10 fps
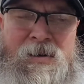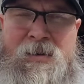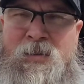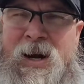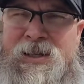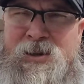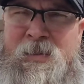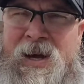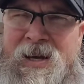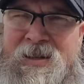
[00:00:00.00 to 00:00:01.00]
raised
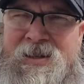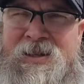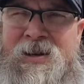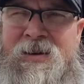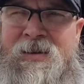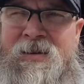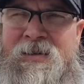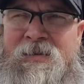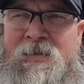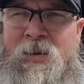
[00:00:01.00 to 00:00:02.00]
beds
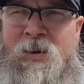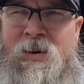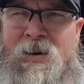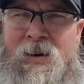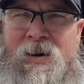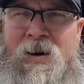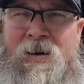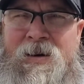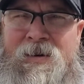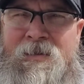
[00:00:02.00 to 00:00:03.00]
for our
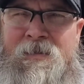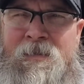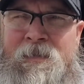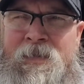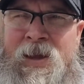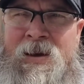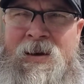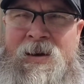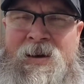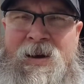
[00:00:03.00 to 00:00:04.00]
garden.
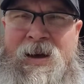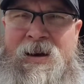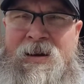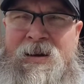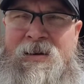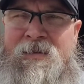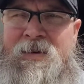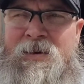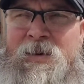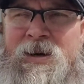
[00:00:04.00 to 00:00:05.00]
And
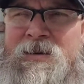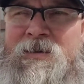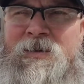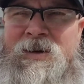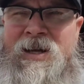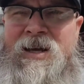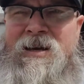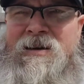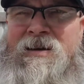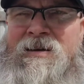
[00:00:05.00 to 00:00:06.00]
farewell, what the
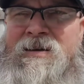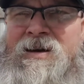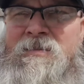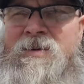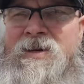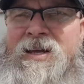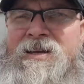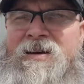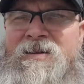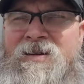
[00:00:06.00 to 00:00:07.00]
heck, I'm going to take
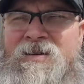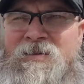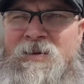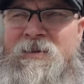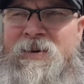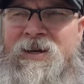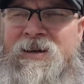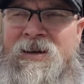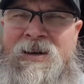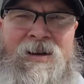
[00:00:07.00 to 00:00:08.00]
y'all along with me,
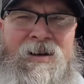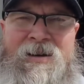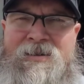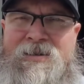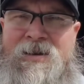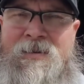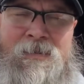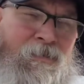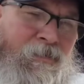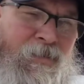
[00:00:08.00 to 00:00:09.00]
because
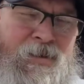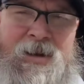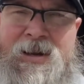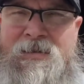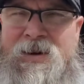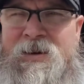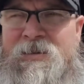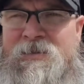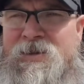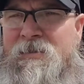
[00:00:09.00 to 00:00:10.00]
you never know,
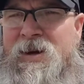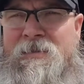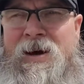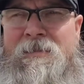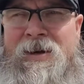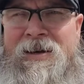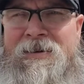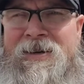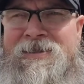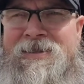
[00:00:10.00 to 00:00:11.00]
somebody might be
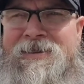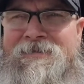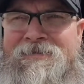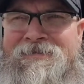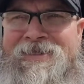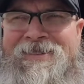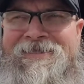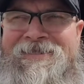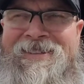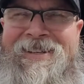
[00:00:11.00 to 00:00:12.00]
interested. So
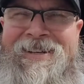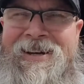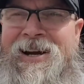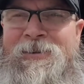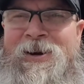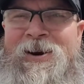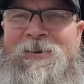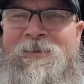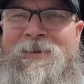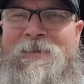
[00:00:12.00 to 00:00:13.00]
here we go,
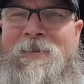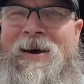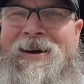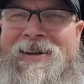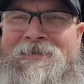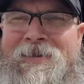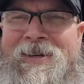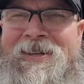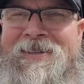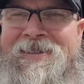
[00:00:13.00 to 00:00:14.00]
we'll be back in a minute.